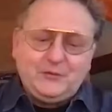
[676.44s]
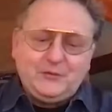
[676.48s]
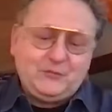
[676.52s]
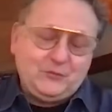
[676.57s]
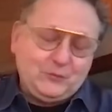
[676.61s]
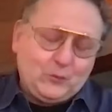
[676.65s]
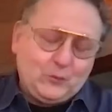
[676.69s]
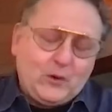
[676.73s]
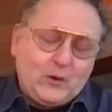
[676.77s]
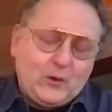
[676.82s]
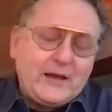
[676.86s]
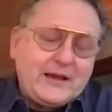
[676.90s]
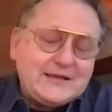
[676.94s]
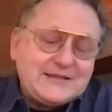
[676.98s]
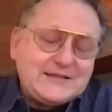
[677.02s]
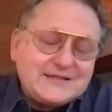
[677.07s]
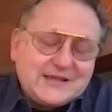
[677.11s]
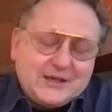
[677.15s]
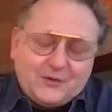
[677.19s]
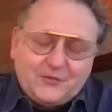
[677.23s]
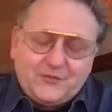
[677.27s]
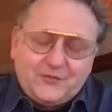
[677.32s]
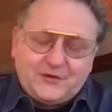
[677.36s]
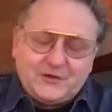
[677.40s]
why I
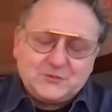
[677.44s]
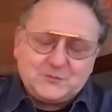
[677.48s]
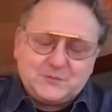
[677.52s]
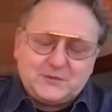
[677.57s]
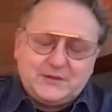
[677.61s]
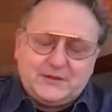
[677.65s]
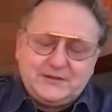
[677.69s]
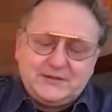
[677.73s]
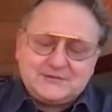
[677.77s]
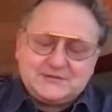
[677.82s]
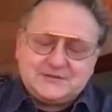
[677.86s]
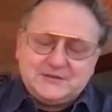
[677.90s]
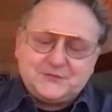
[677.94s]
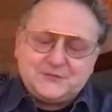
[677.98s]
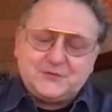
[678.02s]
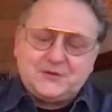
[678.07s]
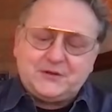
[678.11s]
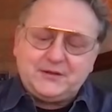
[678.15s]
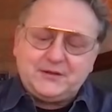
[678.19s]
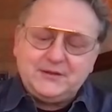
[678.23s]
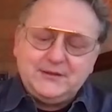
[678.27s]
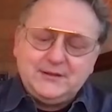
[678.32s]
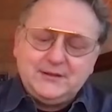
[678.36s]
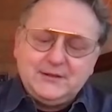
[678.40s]
sell things, but it's a
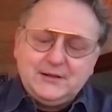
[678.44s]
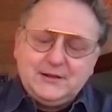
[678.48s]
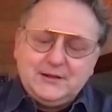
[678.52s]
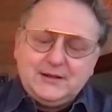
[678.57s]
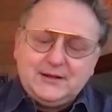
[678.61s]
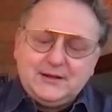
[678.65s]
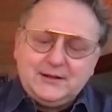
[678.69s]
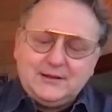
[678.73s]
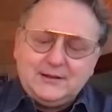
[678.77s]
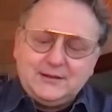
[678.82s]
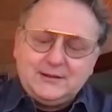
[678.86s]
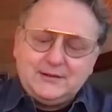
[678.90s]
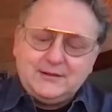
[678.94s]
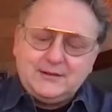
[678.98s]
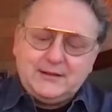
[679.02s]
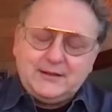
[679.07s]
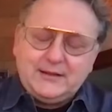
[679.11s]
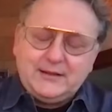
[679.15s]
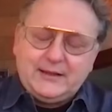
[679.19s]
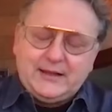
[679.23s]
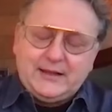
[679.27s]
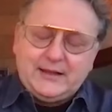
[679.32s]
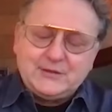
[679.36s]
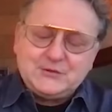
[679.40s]
different uh,
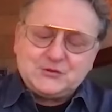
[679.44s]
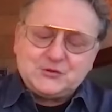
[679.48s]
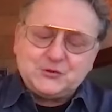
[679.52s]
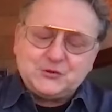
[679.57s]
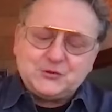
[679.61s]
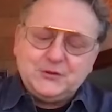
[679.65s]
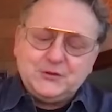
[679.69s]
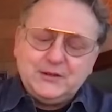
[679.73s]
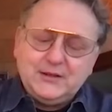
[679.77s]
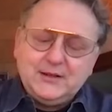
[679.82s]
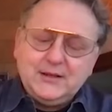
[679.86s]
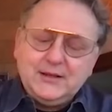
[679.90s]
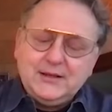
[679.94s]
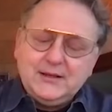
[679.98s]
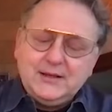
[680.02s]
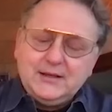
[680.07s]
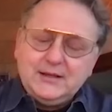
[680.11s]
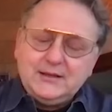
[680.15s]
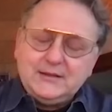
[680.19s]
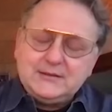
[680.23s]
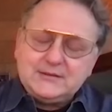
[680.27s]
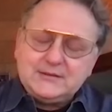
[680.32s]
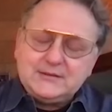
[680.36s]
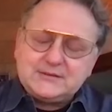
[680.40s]
answer.
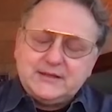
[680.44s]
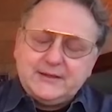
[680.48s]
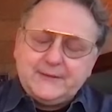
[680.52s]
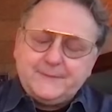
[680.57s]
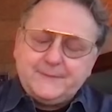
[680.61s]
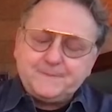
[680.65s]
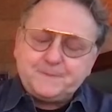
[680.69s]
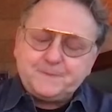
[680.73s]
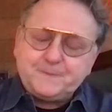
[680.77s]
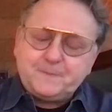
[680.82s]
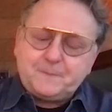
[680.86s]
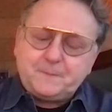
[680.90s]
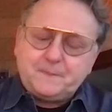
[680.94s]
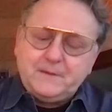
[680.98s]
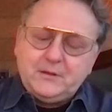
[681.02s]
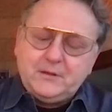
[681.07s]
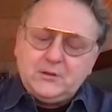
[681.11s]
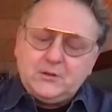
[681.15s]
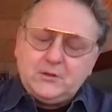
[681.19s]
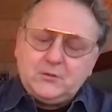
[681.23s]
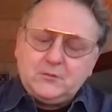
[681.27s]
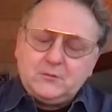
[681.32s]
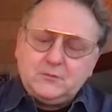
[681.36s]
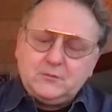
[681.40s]
Is that you
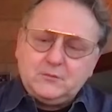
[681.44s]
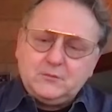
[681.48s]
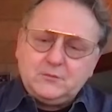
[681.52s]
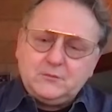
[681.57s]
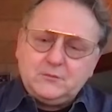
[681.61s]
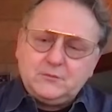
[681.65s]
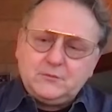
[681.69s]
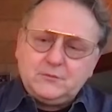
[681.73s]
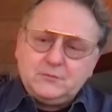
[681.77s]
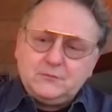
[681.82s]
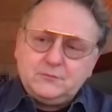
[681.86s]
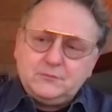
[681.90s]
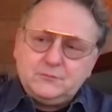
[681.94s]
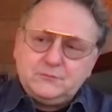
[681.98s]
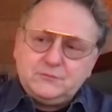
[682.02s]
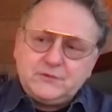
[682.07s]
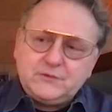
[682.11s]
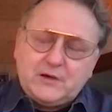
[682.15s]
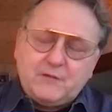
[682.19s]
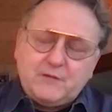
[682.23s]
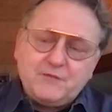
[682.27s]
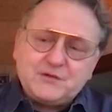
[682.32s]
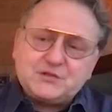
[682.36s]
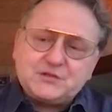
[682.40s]
know
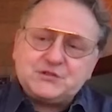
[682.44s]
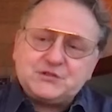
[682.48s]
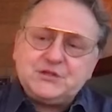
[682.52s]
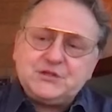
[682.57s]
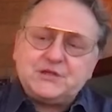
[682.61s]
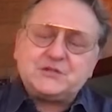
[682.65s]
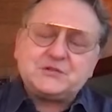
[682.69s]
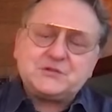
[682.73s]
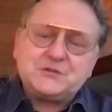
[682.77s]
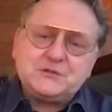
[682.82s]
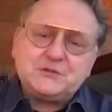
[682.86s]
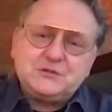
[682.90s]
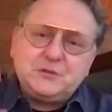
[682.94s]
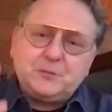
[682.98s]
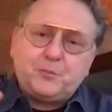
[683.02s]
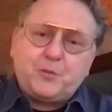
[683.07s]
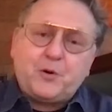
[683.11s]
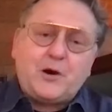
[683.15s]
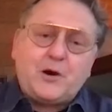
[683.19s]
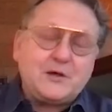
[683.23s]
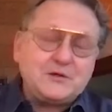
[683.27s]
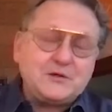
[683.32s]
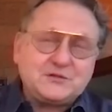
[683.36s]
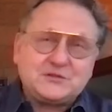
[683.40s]
of the six
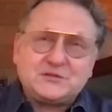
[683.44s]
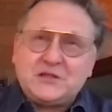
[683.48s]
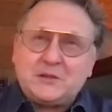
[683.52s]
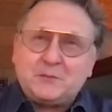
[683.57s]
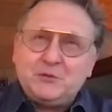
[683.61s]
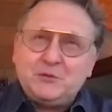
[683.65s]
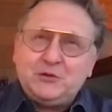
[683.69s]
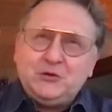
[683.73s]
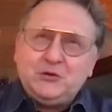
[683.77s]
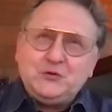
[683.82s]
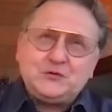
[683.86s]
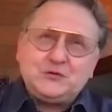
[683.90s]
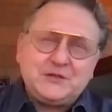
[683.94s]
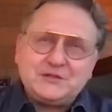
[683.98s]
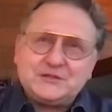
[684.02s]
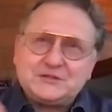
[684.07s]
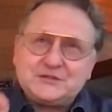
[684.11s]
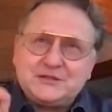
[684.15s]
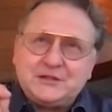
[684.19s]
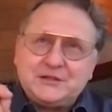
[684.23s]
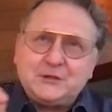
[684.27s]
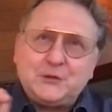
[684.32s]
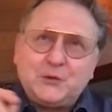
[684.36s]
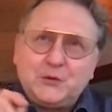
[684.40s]
deposits? I'm mean, usually a
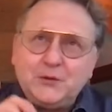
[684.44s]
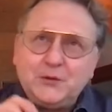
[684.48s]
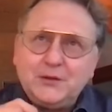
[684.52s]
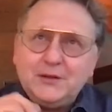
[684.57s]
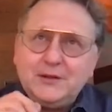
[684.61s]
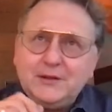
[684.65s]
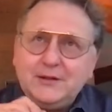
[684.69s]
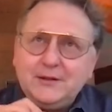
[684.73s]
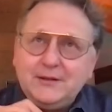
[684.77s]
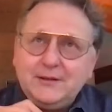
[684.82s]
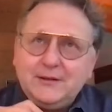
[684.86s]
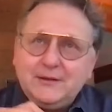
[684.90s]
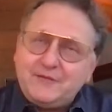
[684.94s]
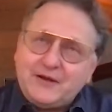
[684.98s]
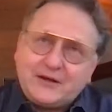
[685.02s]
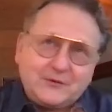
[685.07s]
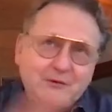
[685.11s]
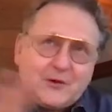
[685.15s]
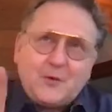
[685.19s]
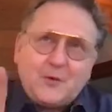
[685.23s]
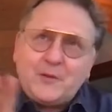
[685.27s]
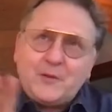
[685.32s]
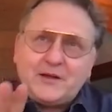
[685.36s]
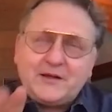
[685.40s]
single. In fact,
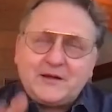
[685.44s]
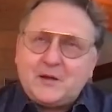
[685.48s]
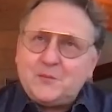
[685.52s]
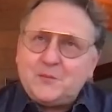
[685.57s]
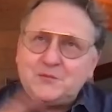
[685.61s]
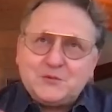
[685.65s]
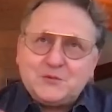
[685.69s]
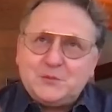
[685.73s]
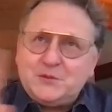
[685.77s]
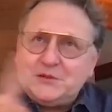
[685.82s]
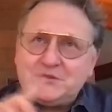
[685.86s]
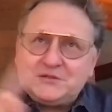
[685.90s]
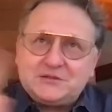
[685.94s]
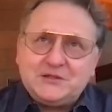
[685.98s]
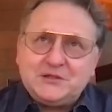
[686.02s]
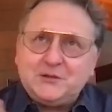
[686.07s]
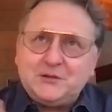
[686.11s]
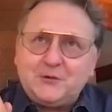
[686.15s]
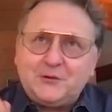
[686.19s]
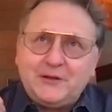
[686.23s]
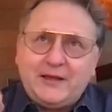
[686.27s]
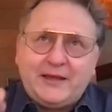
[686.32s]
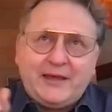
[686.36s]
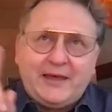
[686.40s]
all my companies are being
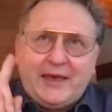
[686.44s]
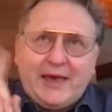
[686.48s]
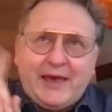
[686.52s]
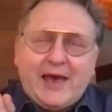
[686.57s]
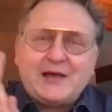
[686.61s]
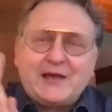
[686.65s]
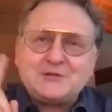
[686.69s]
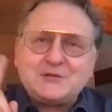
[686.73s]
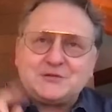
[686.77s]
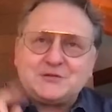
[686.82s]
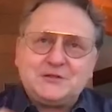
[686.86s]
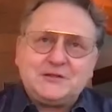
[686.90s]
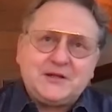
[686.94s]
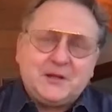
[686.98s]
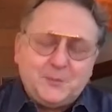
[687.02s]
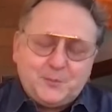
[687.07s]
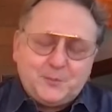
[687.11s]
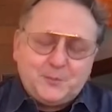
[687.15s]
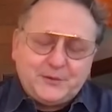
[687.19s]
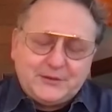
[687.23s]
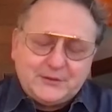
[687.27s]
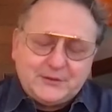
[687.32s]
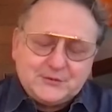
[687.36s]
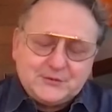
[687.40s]
single asset
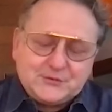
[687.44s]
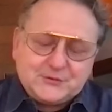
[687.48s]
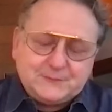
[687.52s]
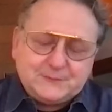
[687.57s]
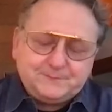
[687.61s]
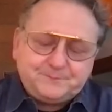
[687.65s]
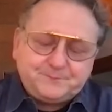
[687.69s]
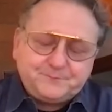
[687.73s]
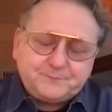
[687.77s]
companies.